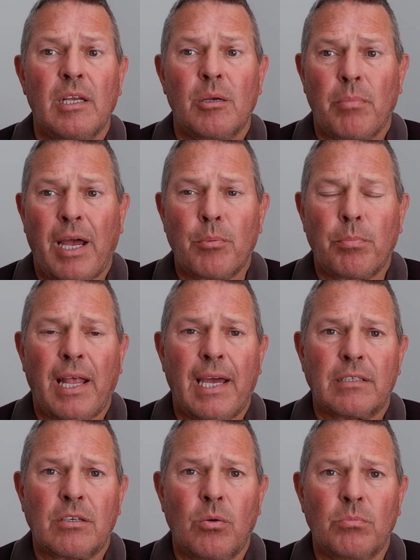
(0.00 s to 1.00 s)
by
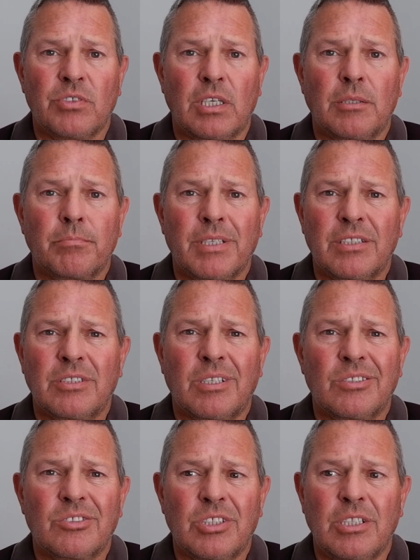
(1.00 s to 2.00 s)
Plaid Cymru. As you
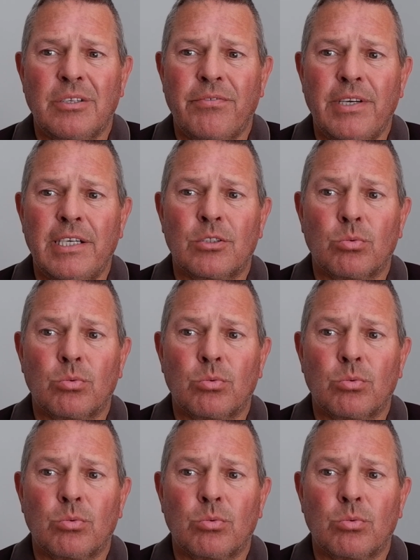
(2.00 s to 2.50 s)
can see, the first